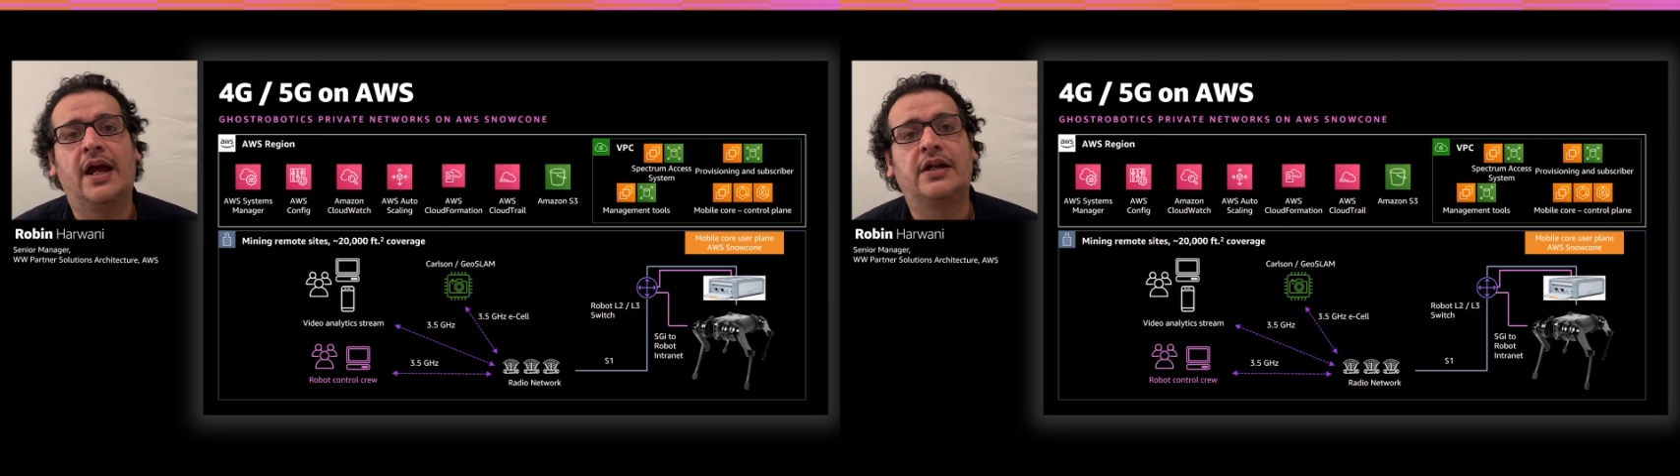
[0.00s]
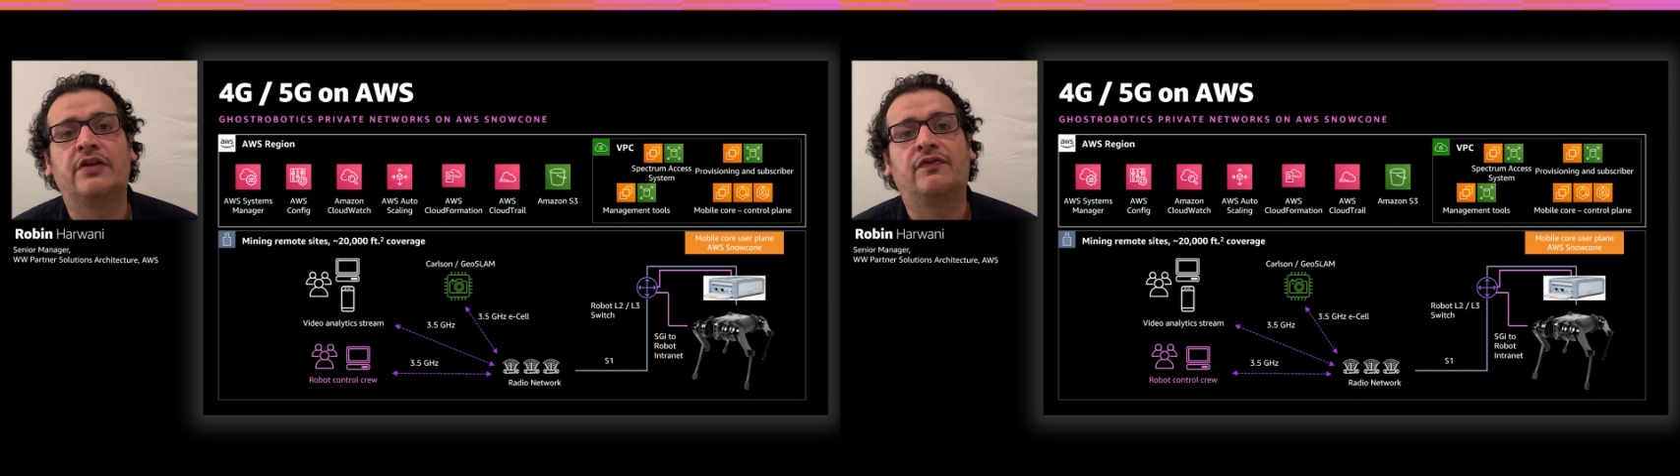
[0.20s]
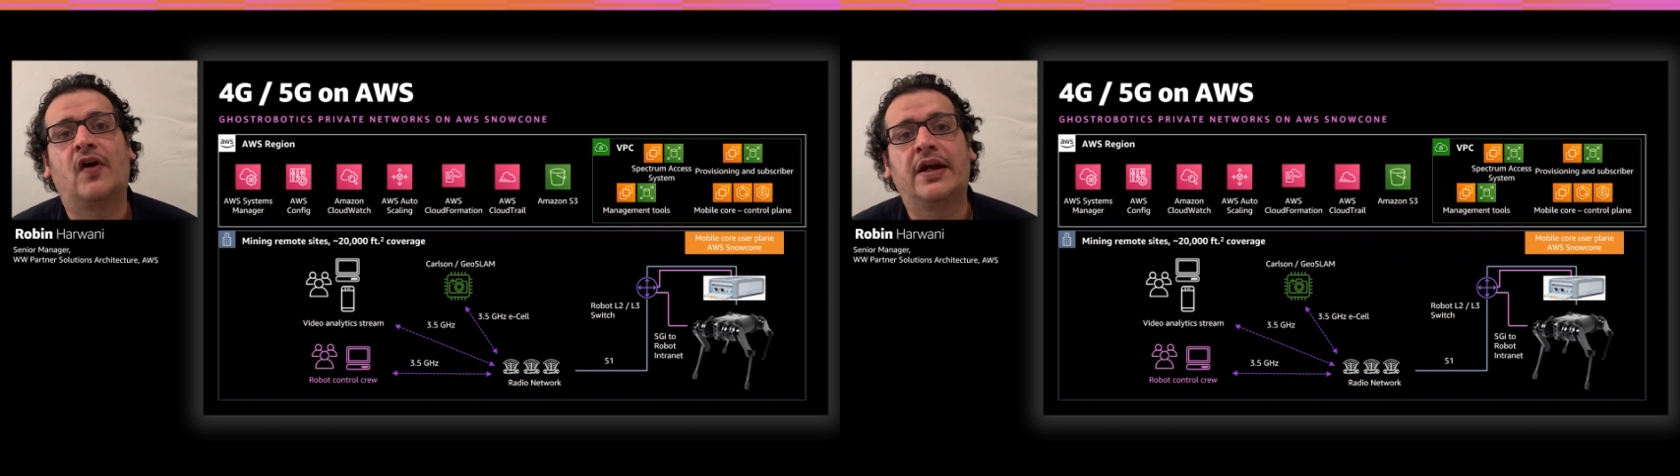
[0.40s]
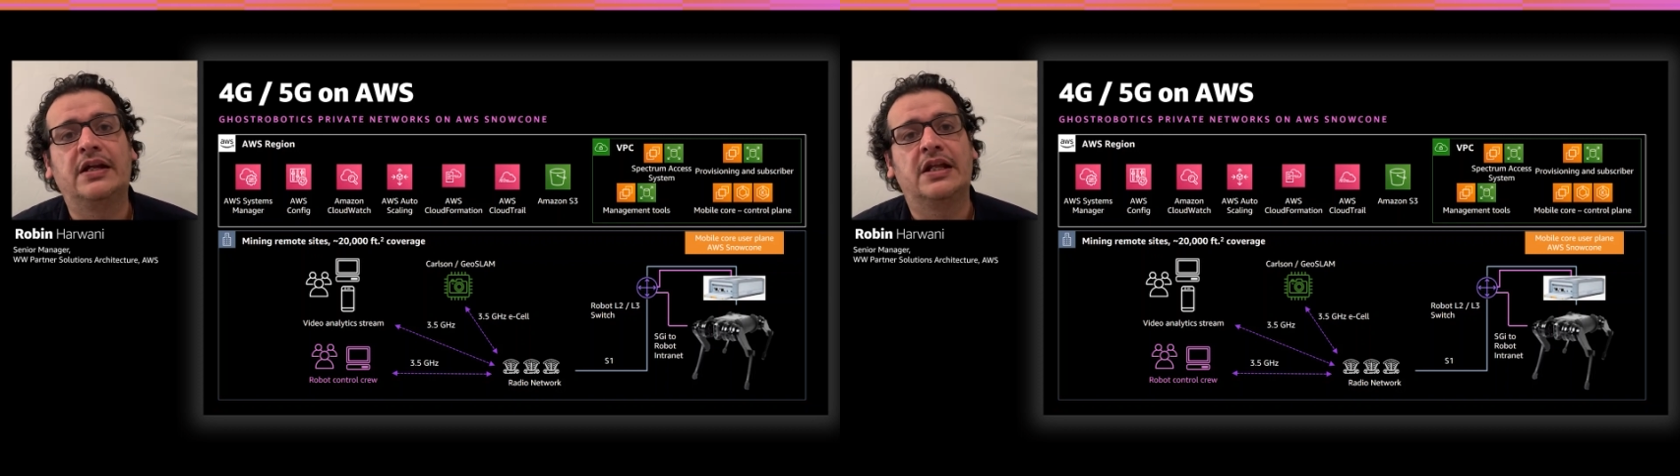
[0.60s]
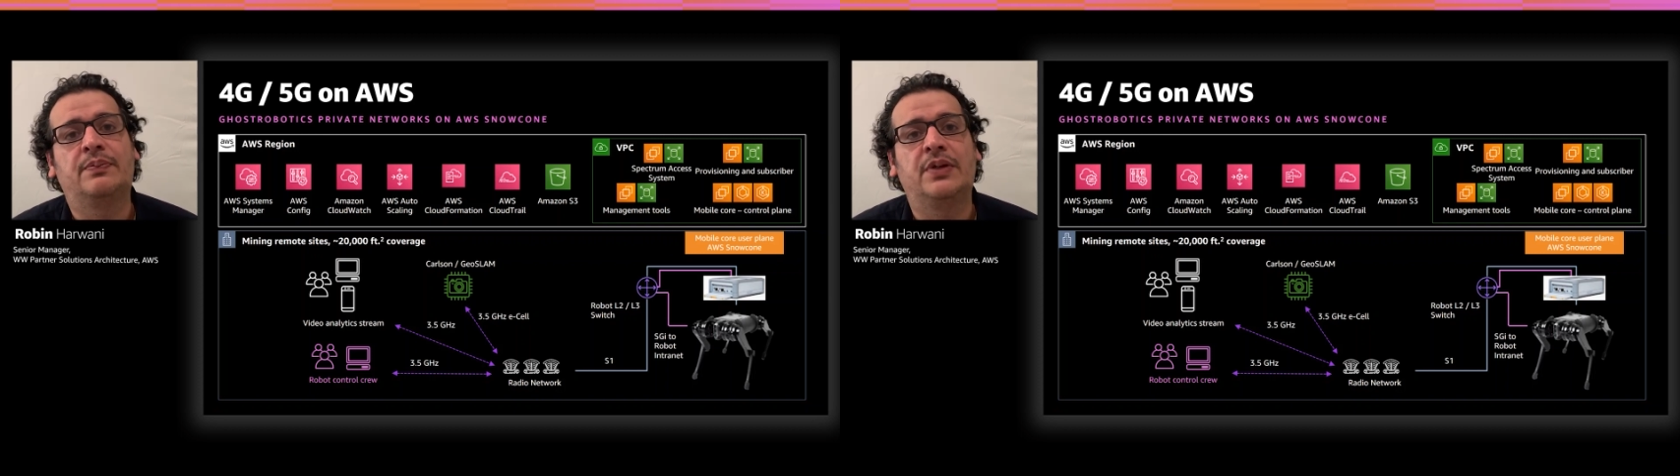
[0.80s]
and
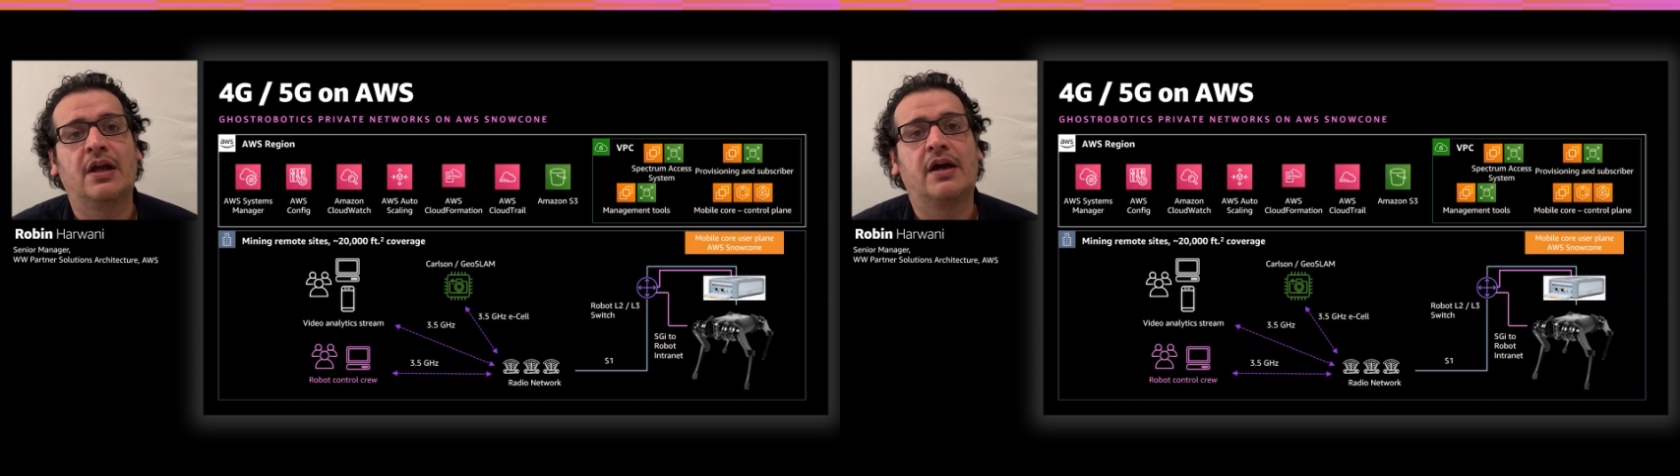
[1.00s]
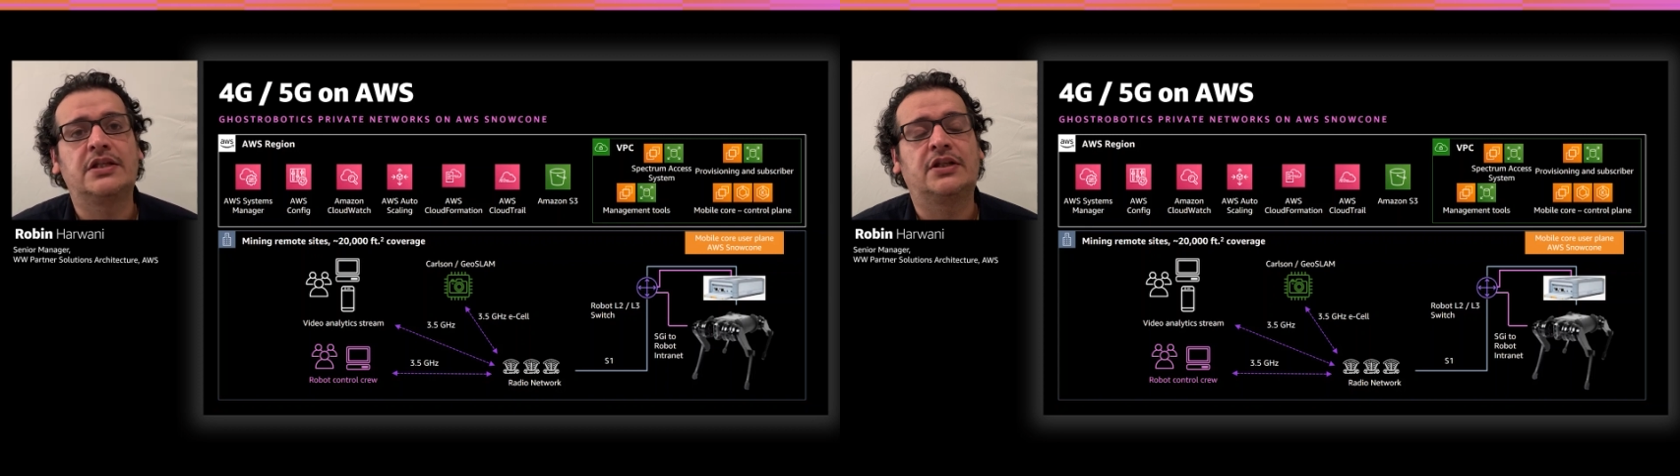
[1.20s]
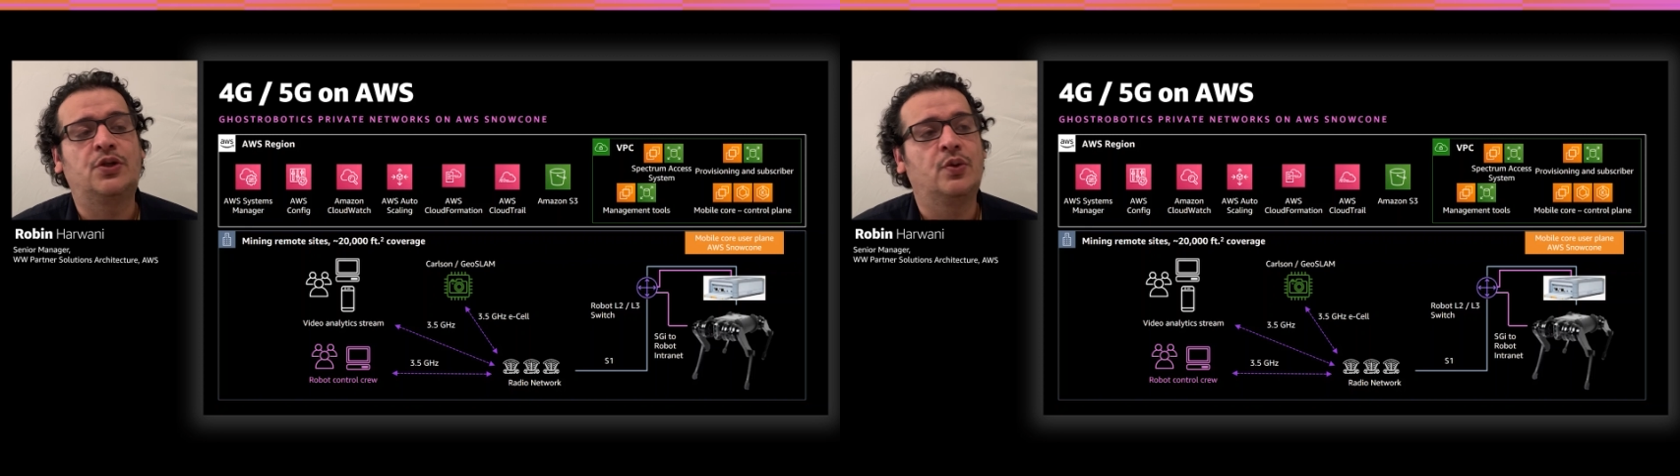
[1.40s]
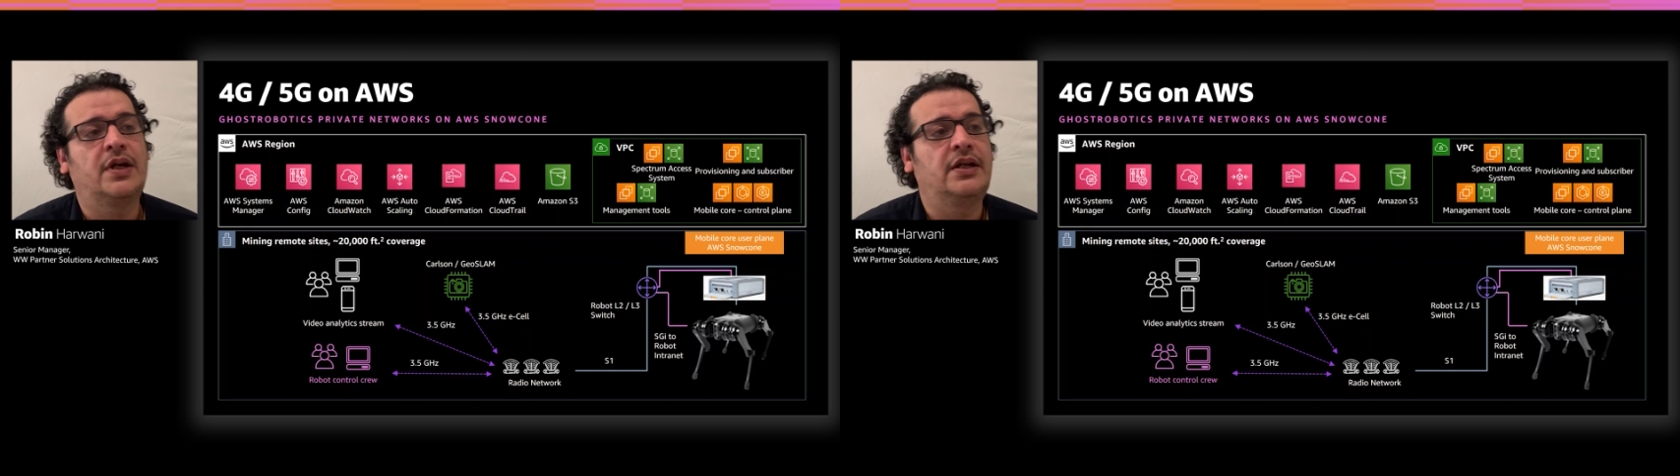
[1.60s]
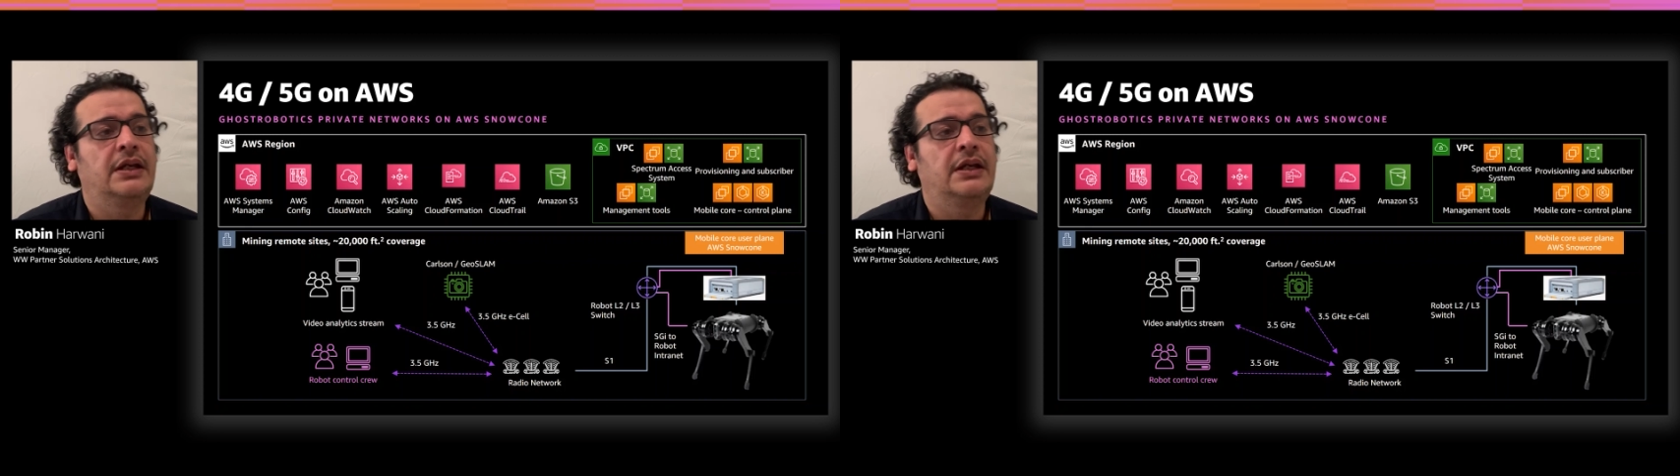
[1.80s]
defined APIs that you can